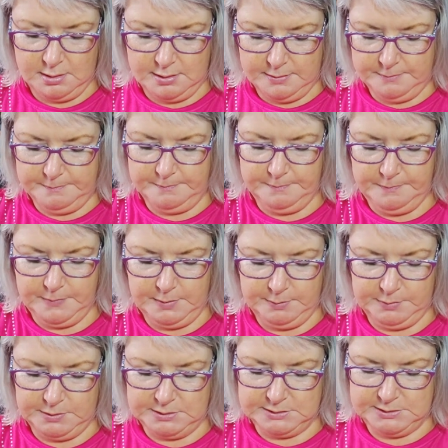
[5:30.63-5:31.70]
Let
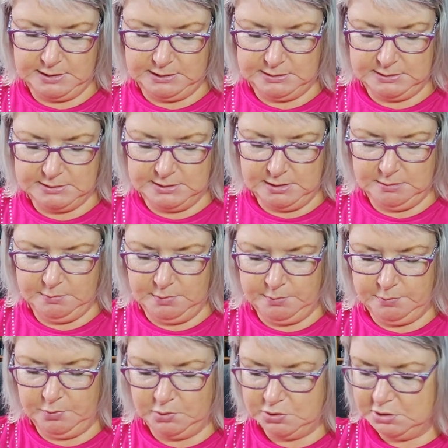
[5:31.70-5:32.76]
me just take this out of my
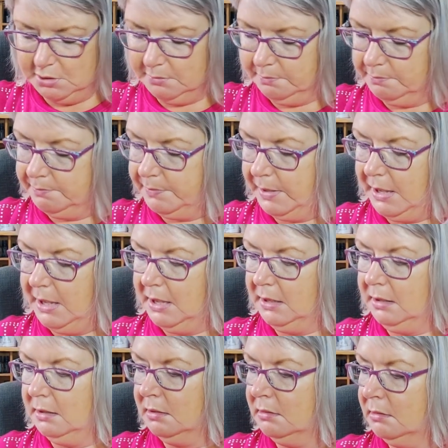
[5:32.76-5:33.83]
project bag.